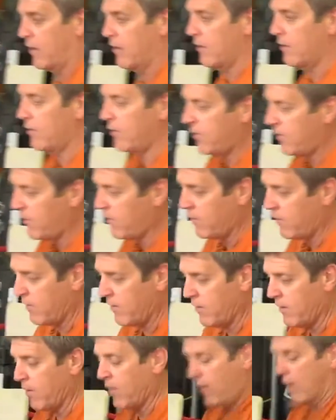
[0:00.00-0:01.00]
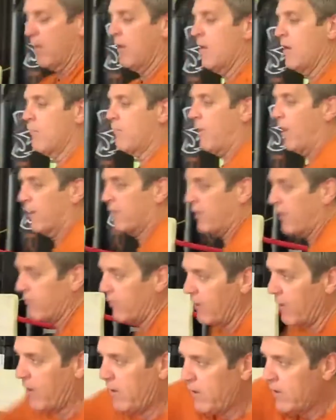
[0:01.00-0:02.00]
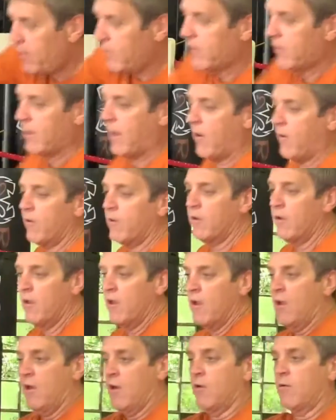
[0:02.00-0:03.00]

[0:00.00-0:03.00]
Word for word: you just you want to you want to just continue to, to get better.